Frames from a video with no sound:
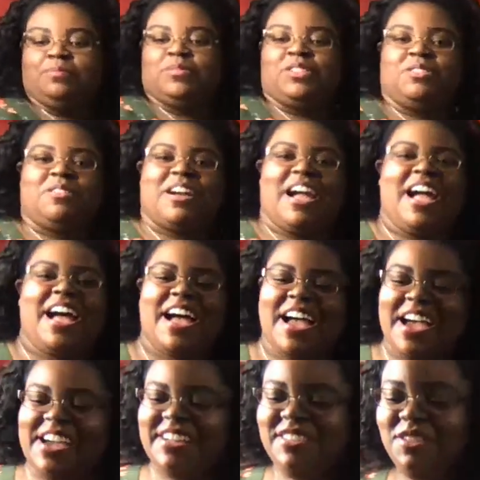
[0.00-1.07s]
So
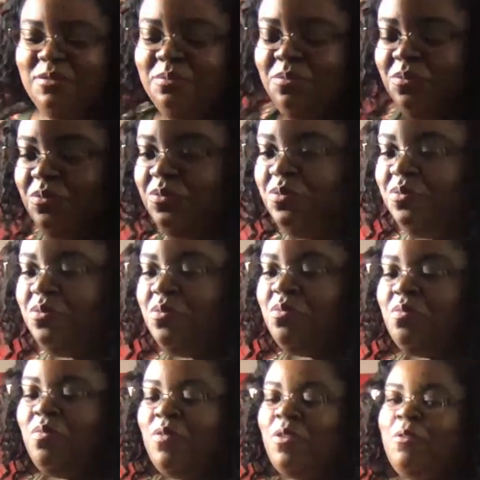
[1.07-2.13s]
guys,
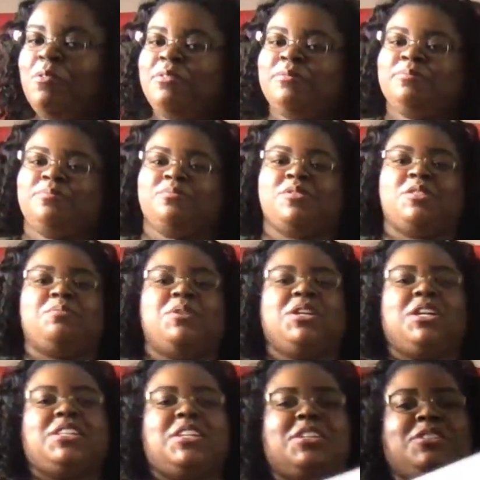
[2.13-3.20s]
to bring
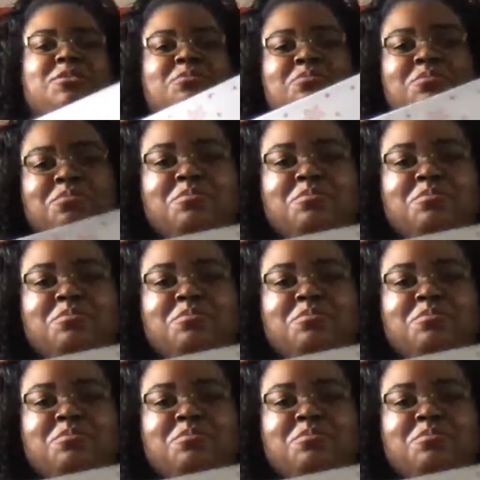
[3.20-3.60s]
a little